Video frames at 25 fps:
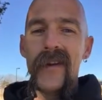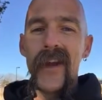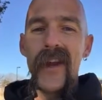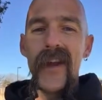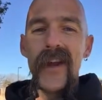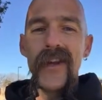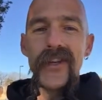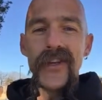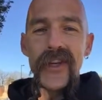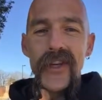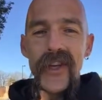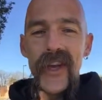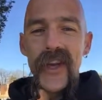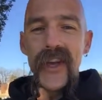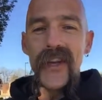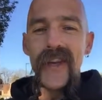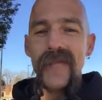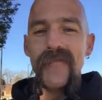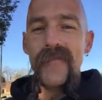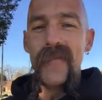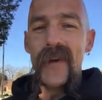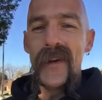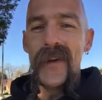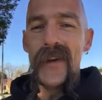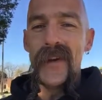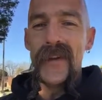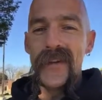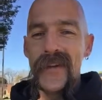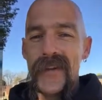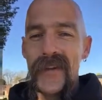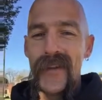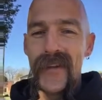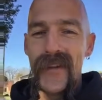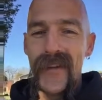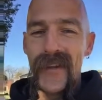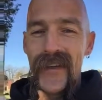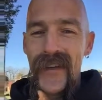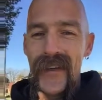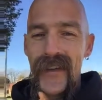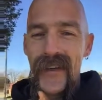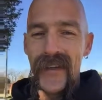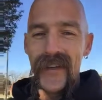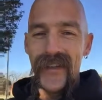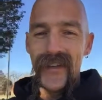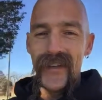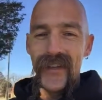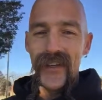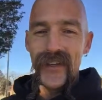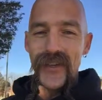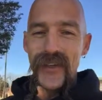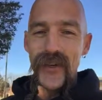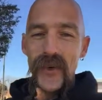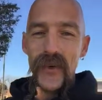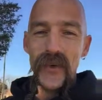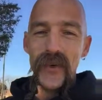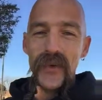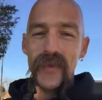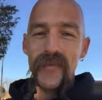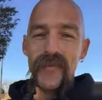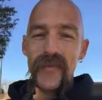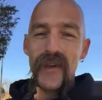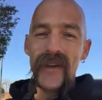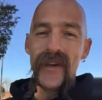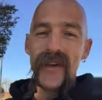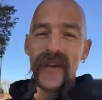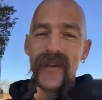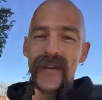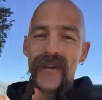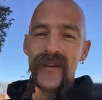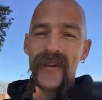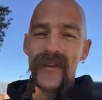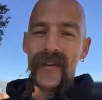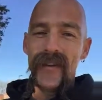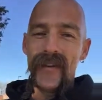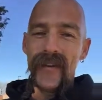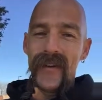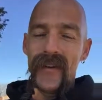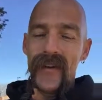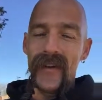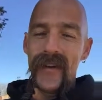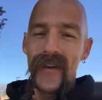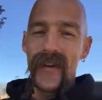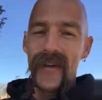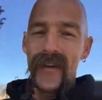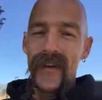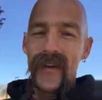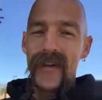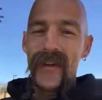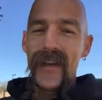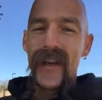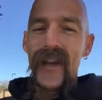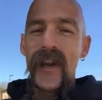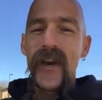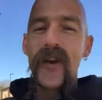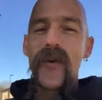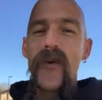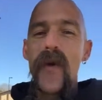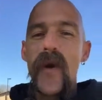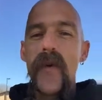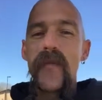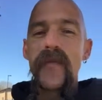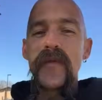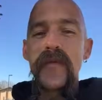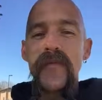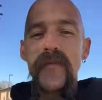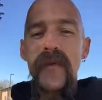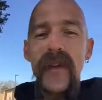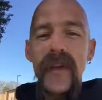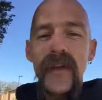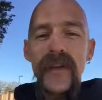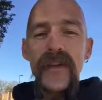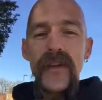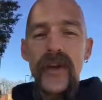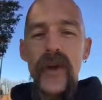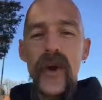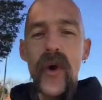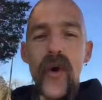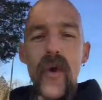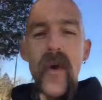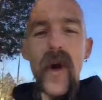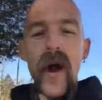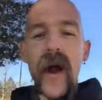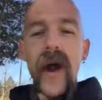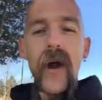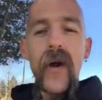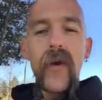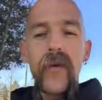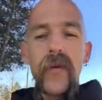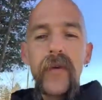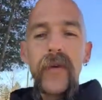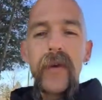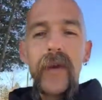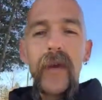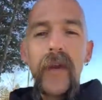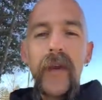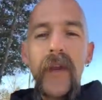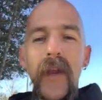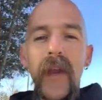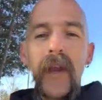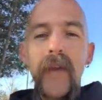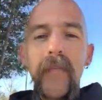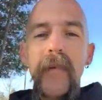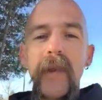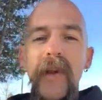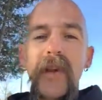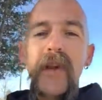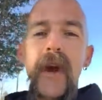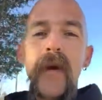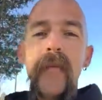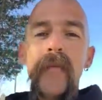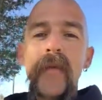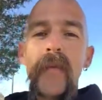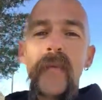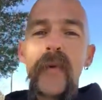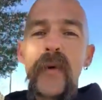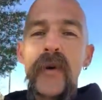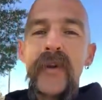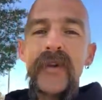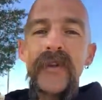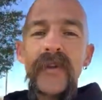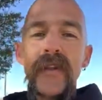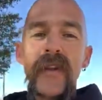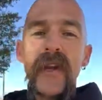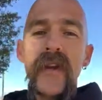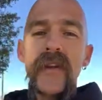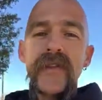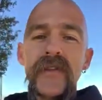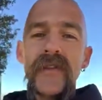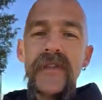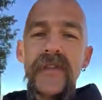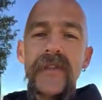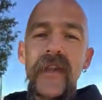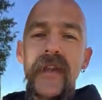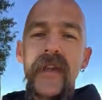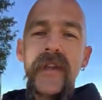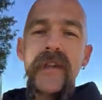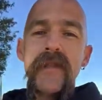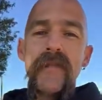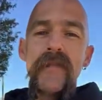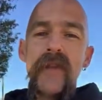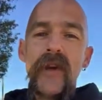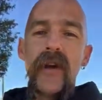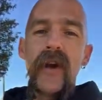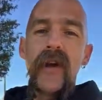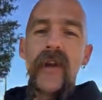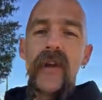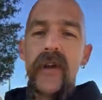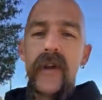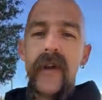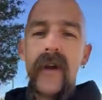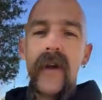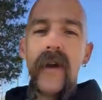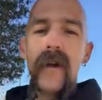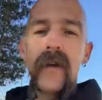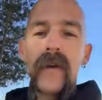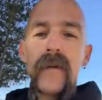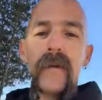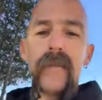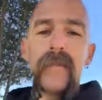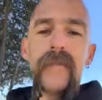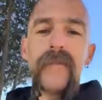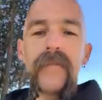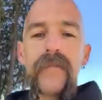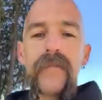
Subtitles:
They educated me. They tooled me. They equipped me to go out and become the person that I was intended to be all along.